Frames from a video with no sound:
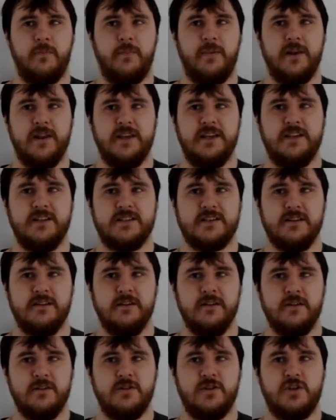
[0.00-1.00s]
Please
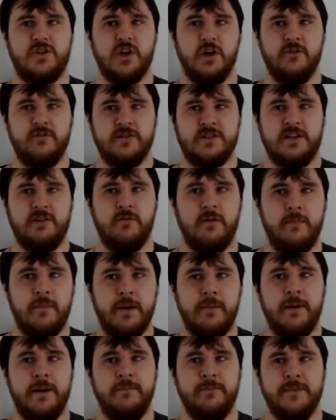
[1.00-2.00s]
don't do what
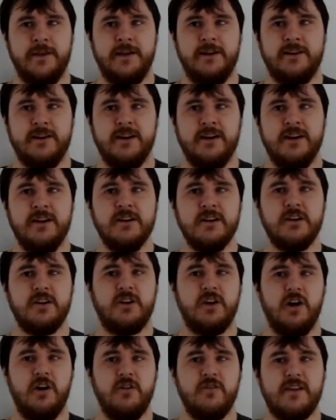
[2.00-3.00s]
my mum did.
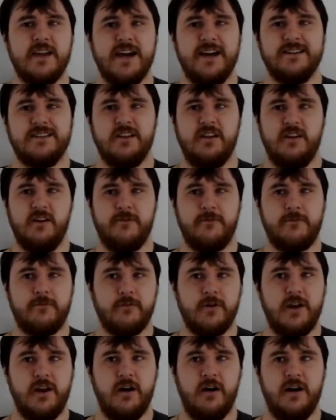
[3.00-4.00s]
Go get your
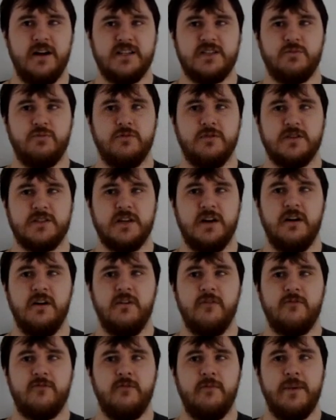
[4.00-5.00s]
free ice water
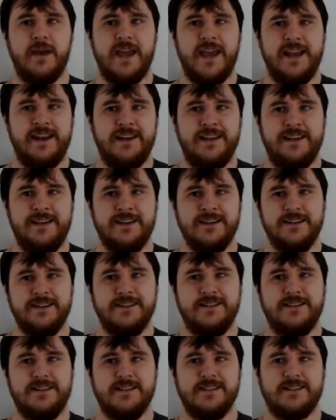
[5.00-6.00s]
from any
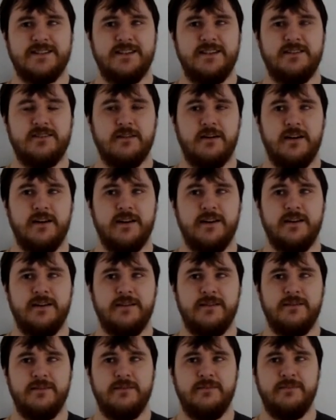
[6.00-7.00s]
Disney diner.
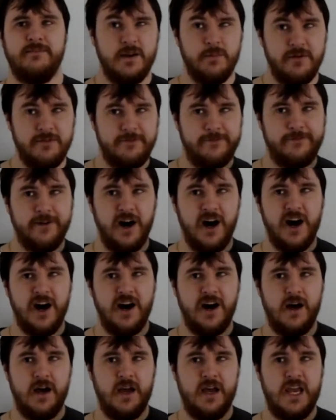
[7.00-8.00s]
Number
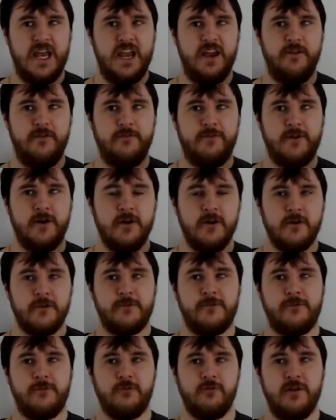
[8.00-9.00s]
5,
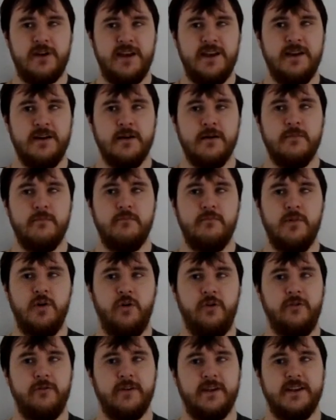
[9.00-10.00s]
free
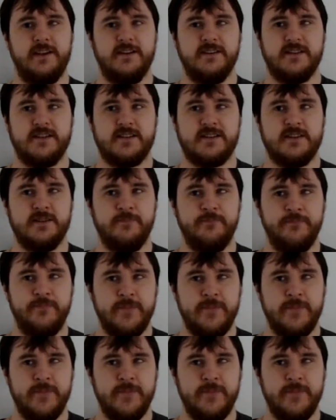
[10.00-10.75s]
movies.